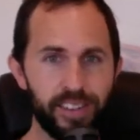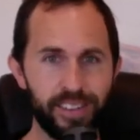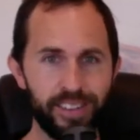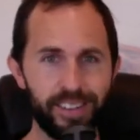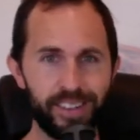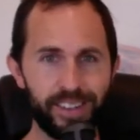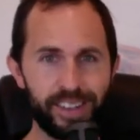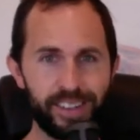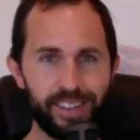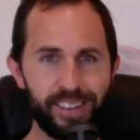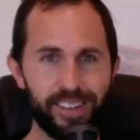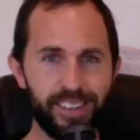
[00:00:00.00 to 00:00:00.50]

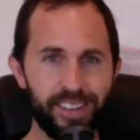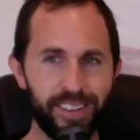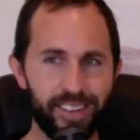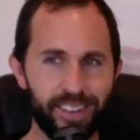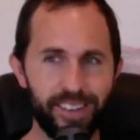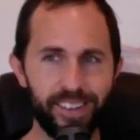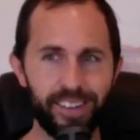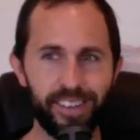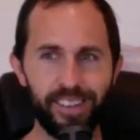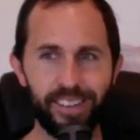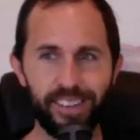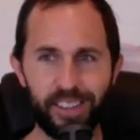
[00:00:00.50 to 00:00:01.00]
Right?
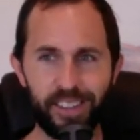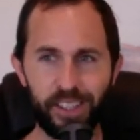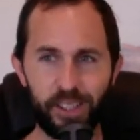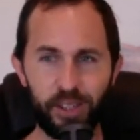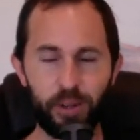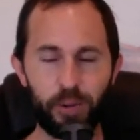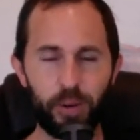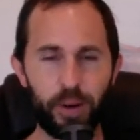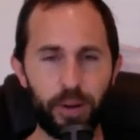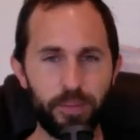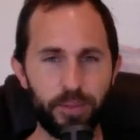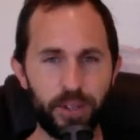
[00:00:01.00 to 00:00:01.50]
You know
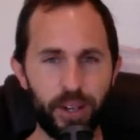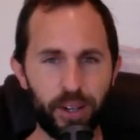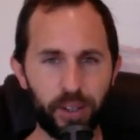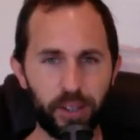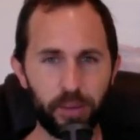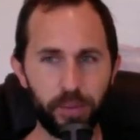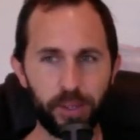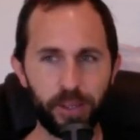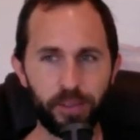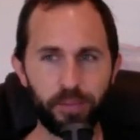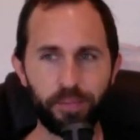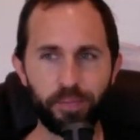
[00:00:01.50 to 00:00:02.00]
what I'm talking
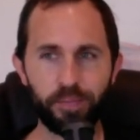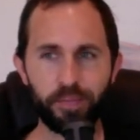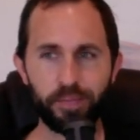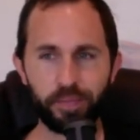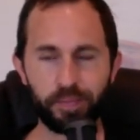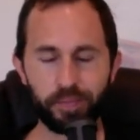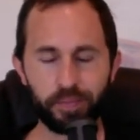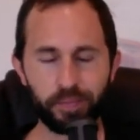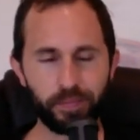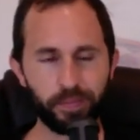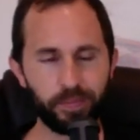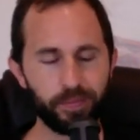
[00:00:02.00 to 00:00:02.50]
about.
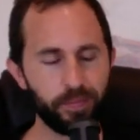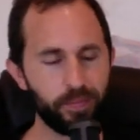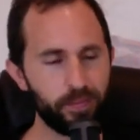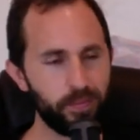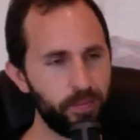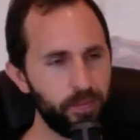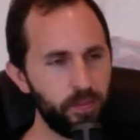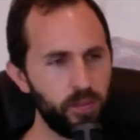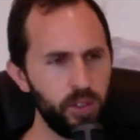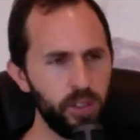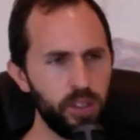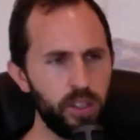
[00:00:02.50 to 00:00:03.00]

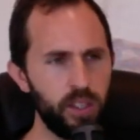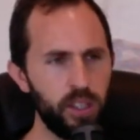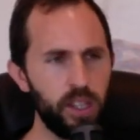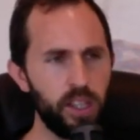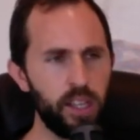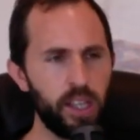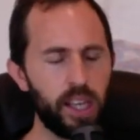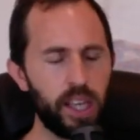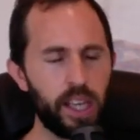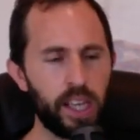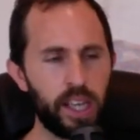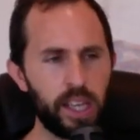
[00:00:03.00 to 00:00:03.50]

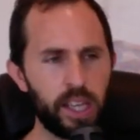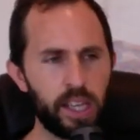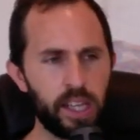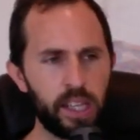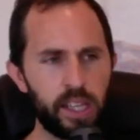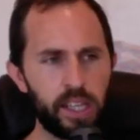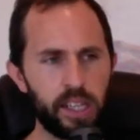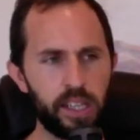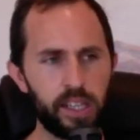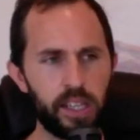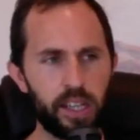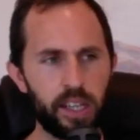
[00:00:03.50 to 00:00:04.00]

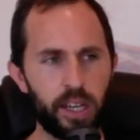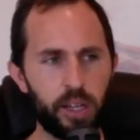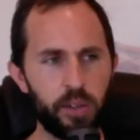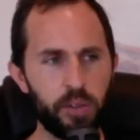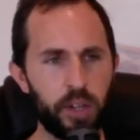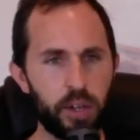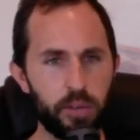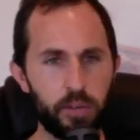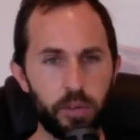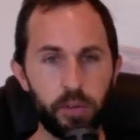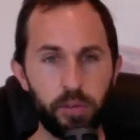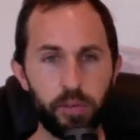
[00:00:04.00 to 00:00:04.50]
And I'll never